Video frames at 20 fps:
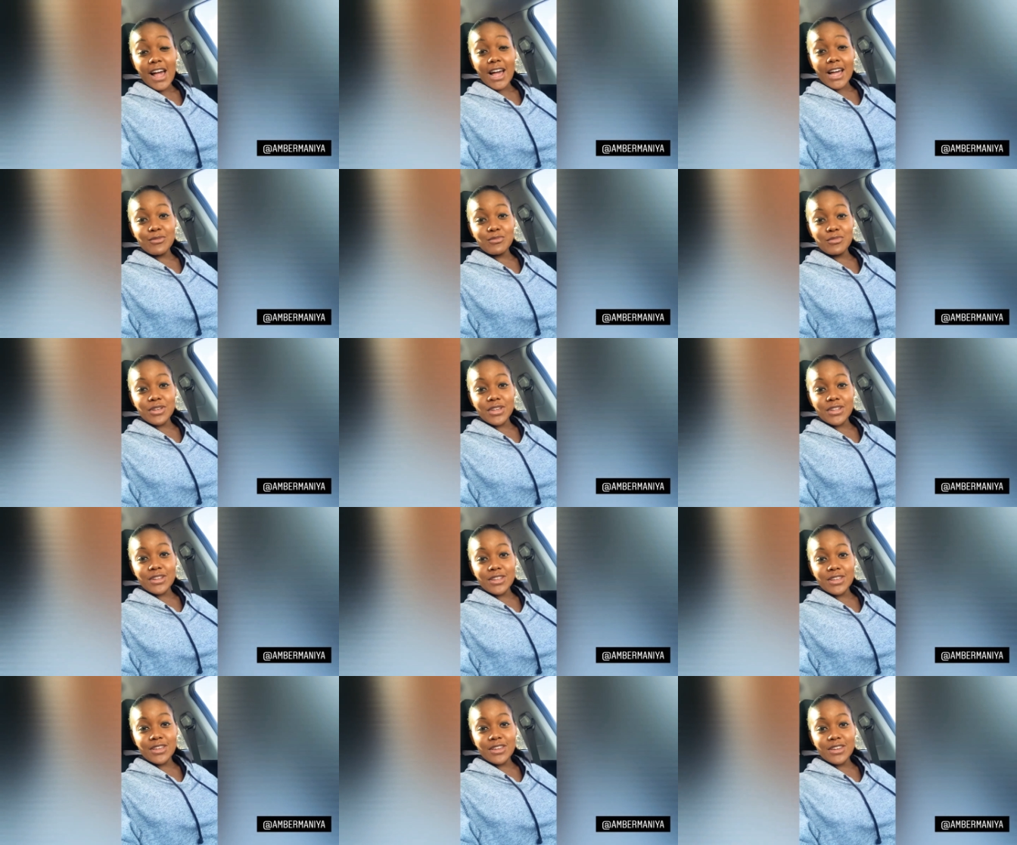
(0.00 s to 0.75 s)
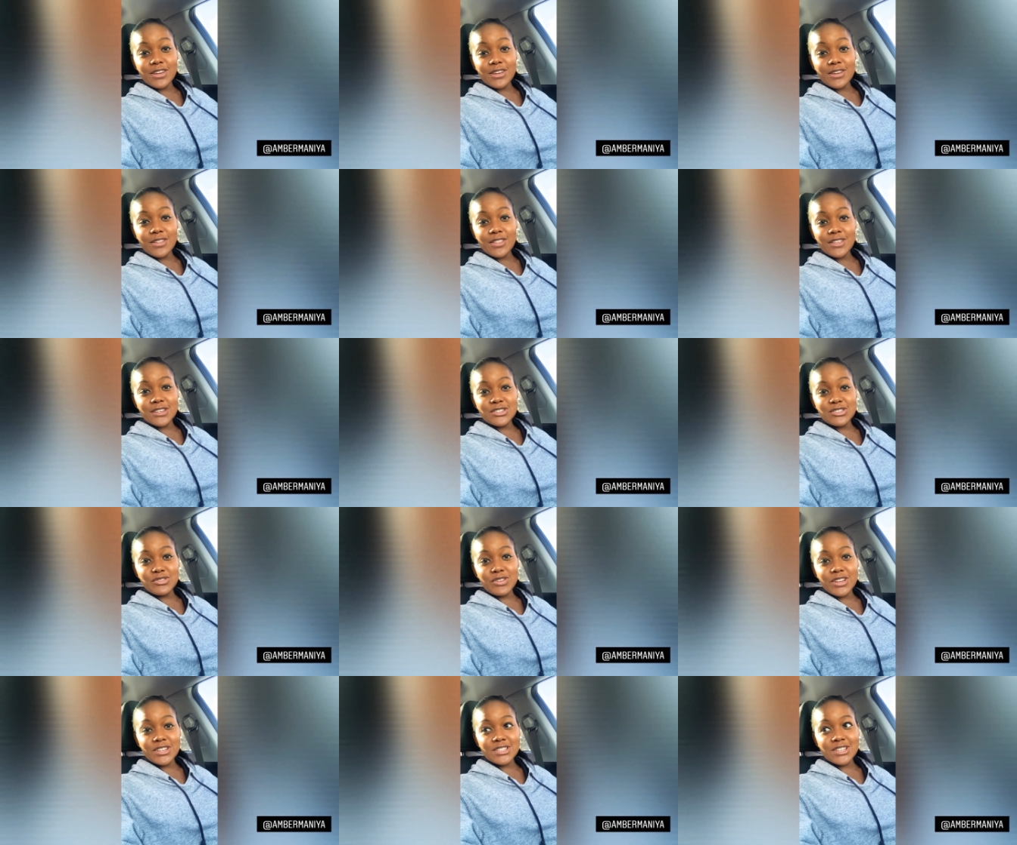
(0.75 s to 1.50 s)
I'm getting these
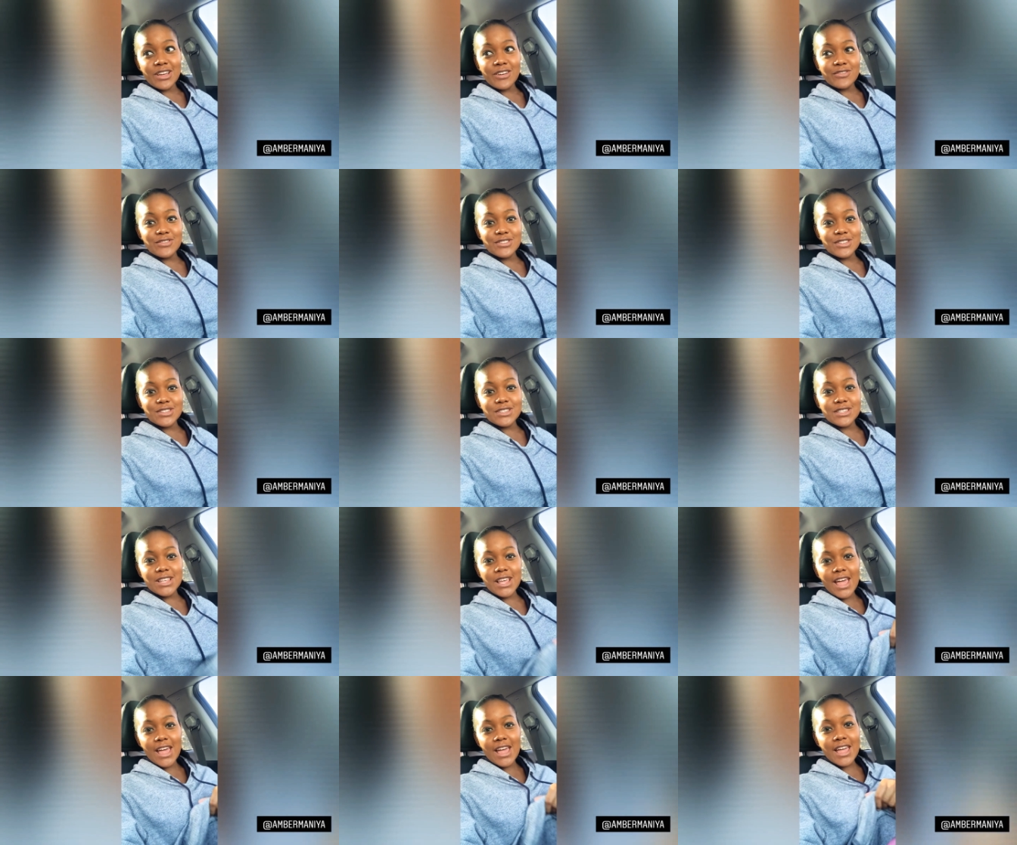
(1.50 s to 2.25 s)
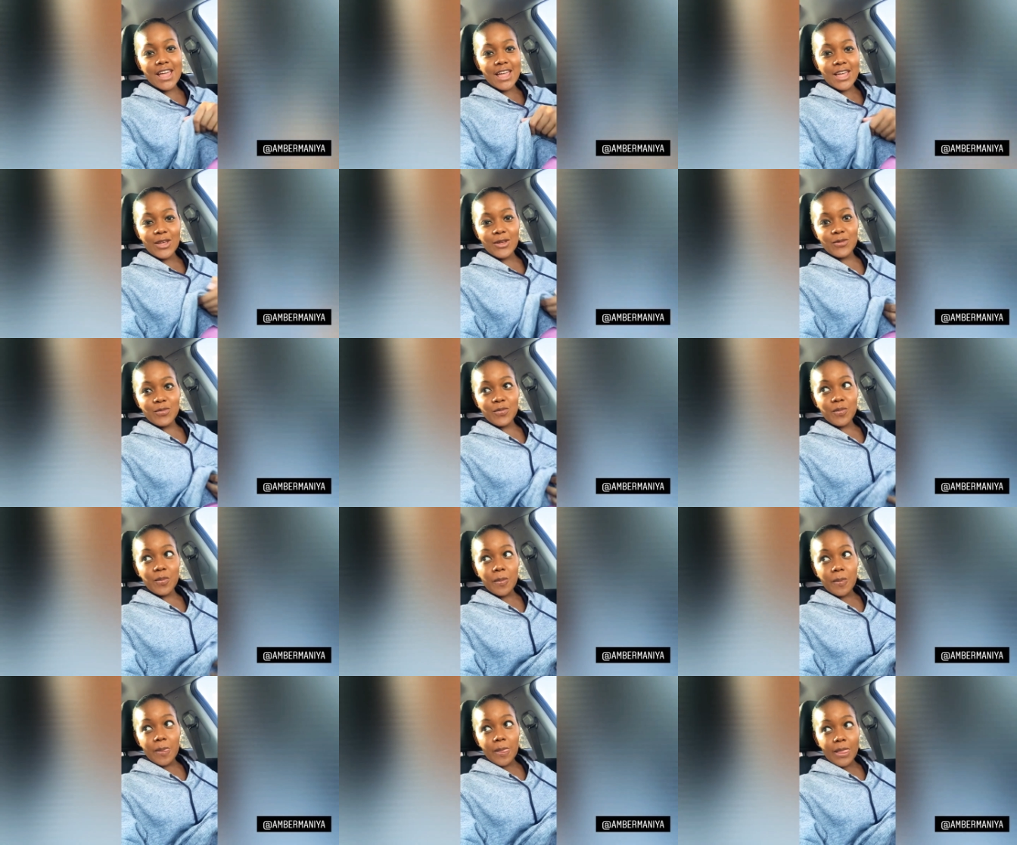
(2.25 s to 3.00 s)
drains off today.
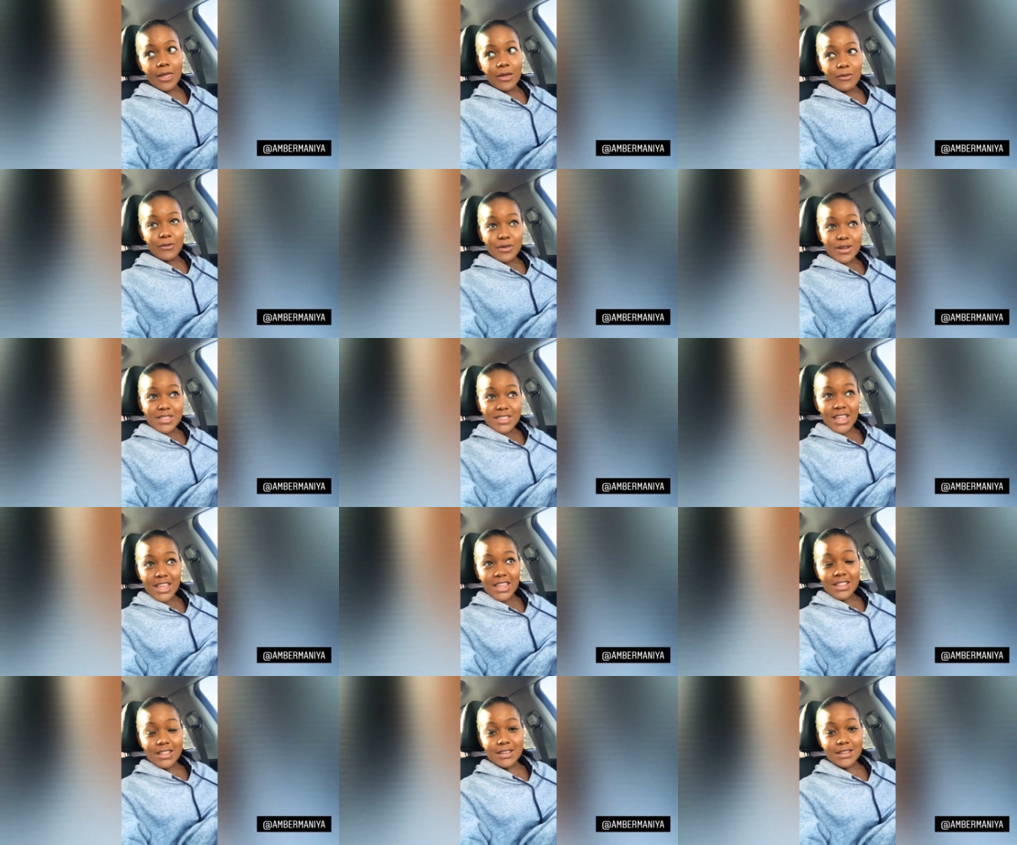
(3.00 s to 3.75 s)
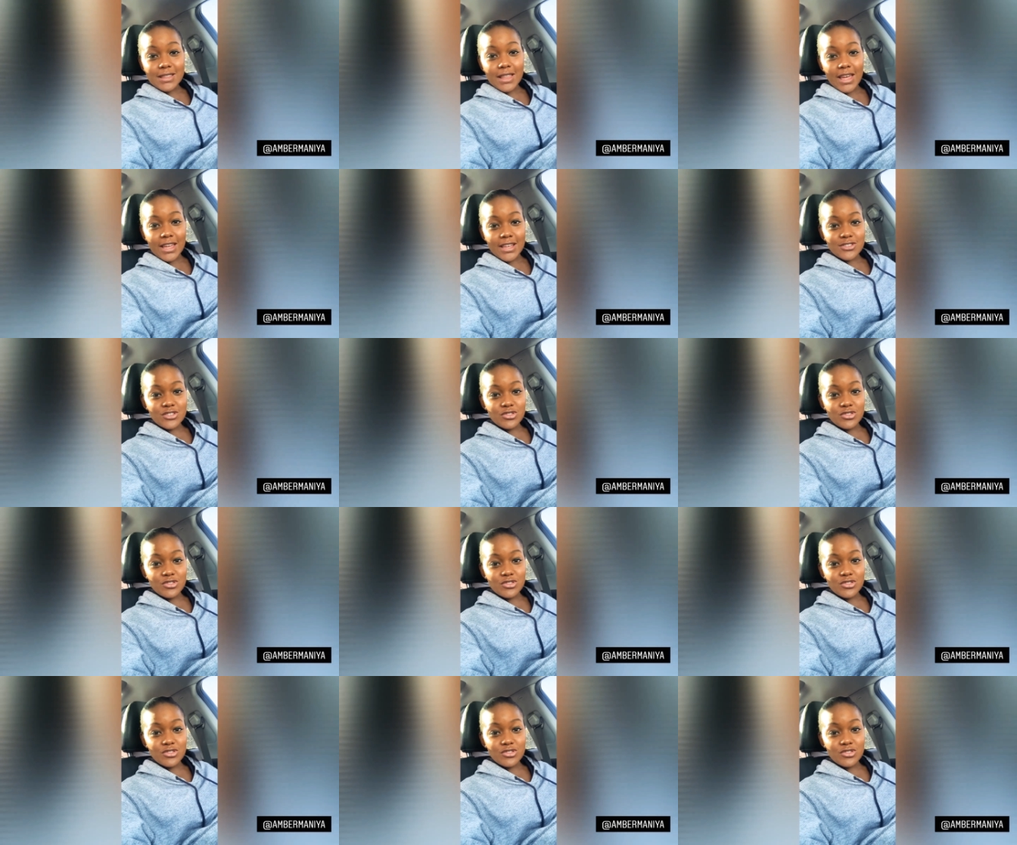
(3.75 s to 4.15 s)
What they look like